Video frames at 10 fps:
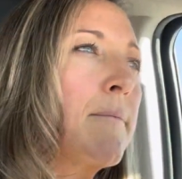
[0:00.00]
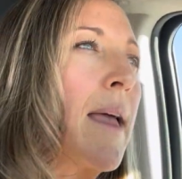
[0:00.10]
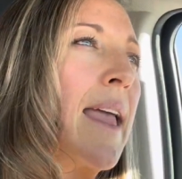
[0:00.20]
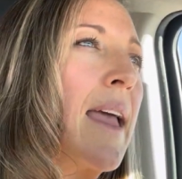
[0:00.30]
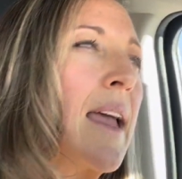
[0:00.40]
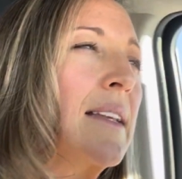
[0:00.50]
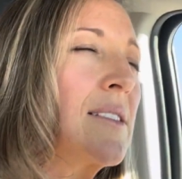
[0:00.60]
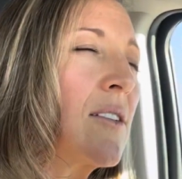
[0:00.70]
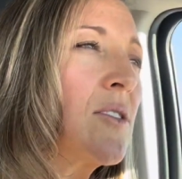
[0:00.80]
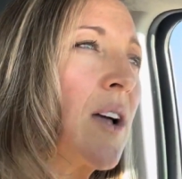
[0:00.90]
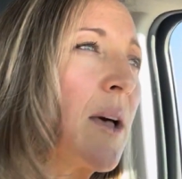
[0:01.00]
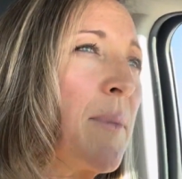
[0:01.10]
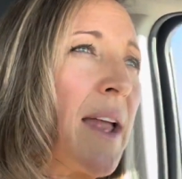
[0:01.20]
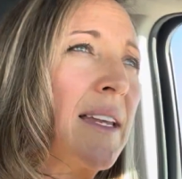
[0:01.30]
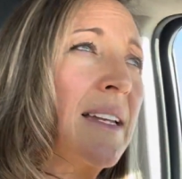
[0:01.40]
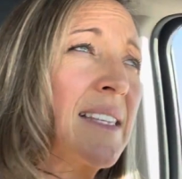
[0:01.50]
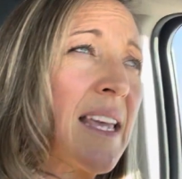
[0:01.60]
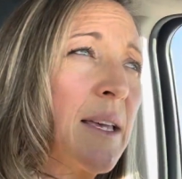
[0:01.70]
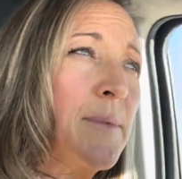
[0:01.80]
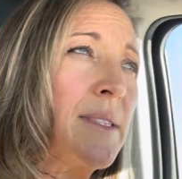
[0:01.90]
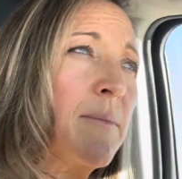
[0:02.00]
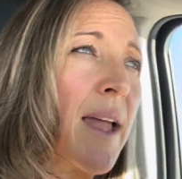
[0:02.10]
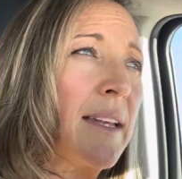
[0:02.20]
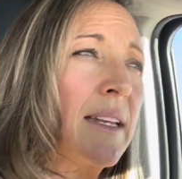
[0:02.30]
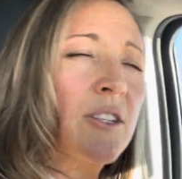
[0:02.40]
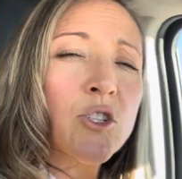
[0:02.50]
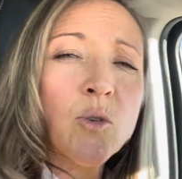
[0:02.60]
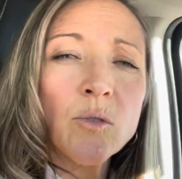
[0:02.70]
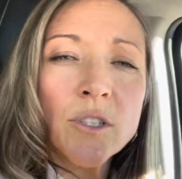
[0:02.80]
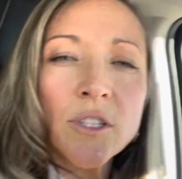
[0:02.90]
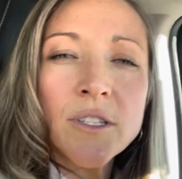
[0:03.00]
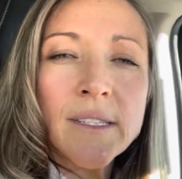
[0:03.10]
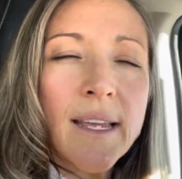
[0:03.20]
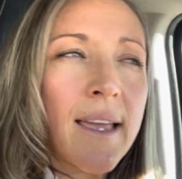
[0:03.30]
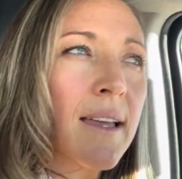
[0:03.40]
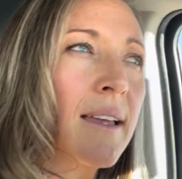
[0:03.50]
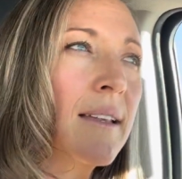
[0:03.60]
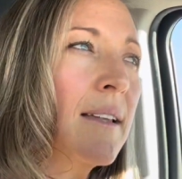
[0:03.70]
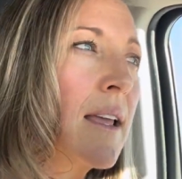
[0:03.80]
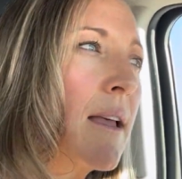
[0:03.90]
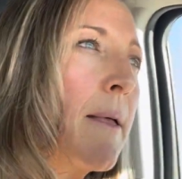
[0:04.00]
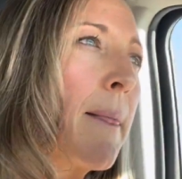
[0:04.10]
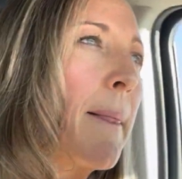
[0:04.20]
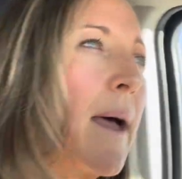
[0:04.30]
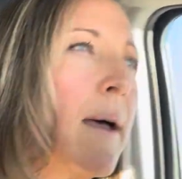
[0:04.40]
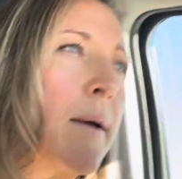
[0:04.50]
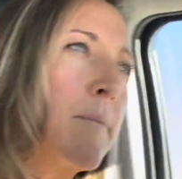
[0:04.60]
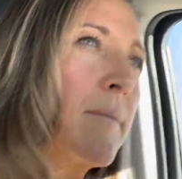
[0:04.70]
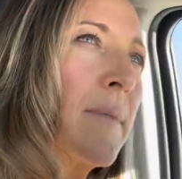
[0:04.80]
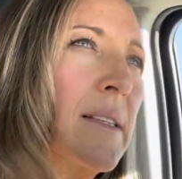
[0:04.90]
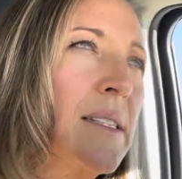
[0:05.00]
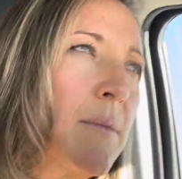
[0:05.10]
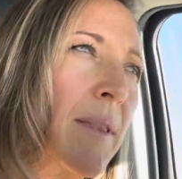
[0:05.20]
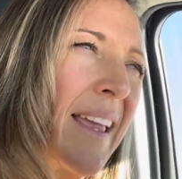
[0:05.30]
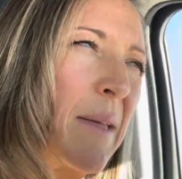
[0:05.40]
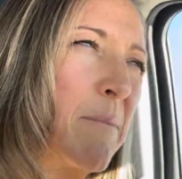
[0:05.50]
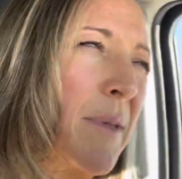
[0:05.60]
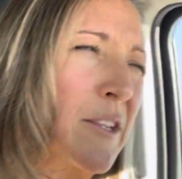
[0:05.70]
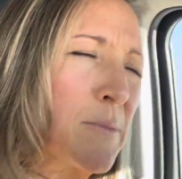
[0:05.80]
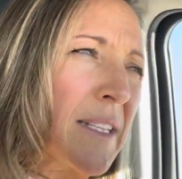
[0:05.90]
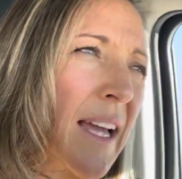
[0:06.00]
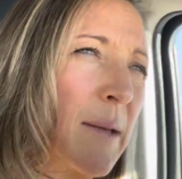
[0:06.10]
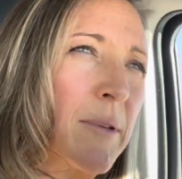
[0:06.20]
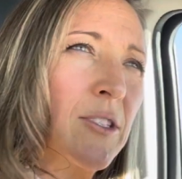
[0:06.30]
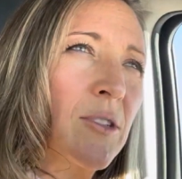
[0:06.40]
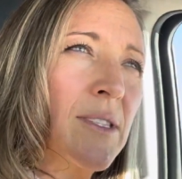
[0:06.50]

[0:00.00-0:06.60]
And he's also got pain in his hips and pain in his shoulders and some like impingement type issues